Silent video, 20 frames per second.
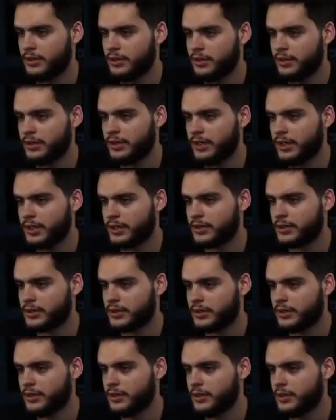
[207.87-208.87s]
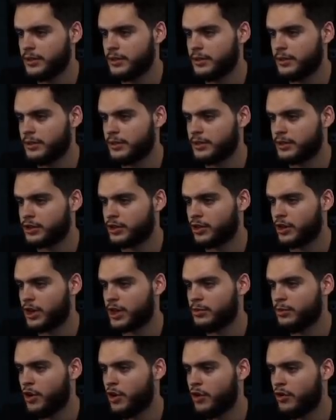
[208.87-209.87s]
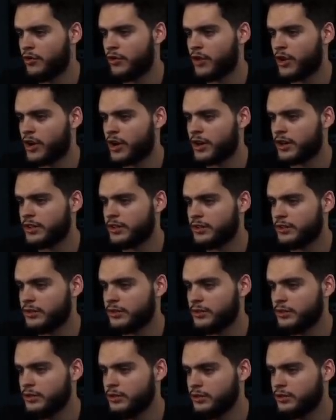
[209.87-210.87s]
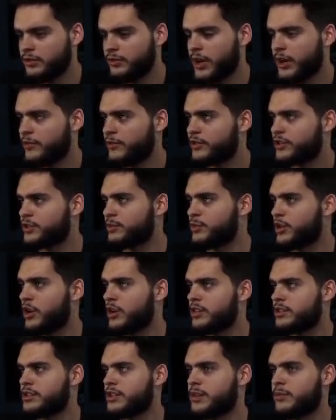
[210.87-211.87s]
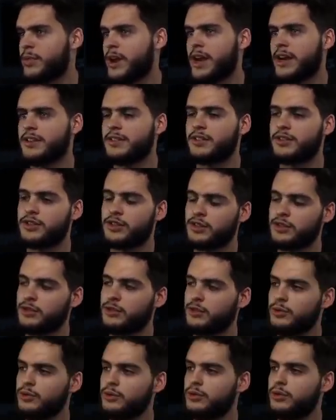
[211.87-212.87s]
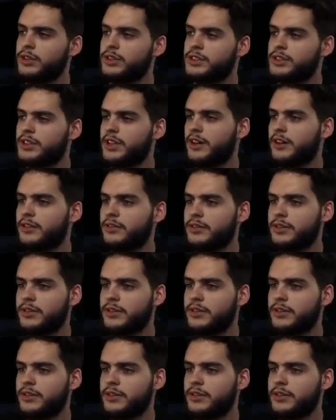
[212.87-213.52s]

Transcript: Yes. Truck him over. Ooh, fight for some yards there. Back at the 2. Ooh, this is tough.